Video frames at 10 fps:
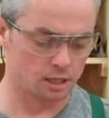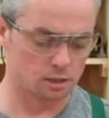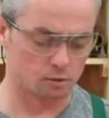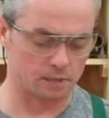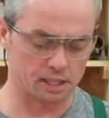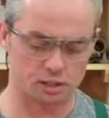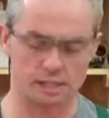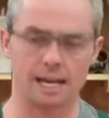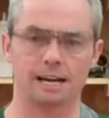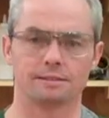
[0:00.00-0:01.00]
So make sure
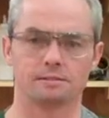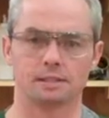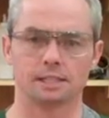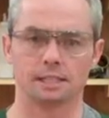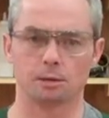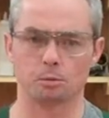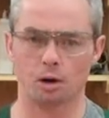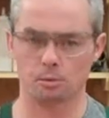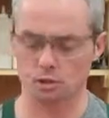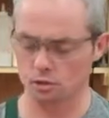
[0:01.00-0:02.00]
you have a
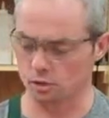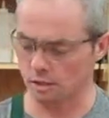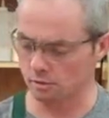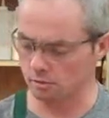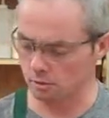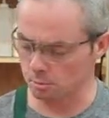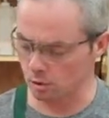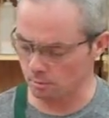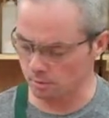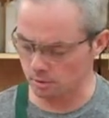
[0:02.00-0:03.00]
proper screwdriver for the
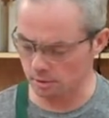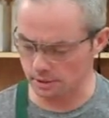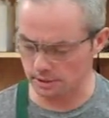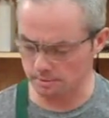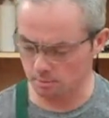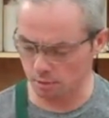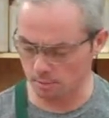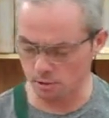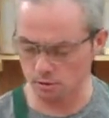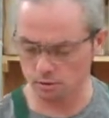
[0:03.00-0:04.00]
proper
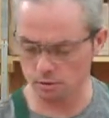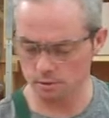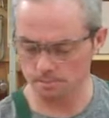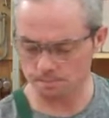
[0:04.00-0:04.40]
screws.